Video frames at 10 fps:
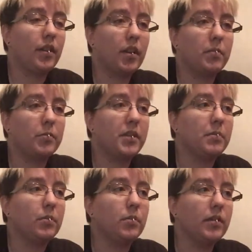a couple
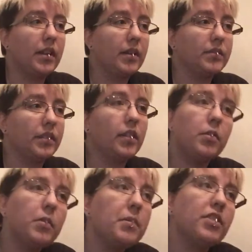people, and I was like,
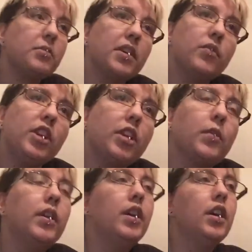maybe I should make a video.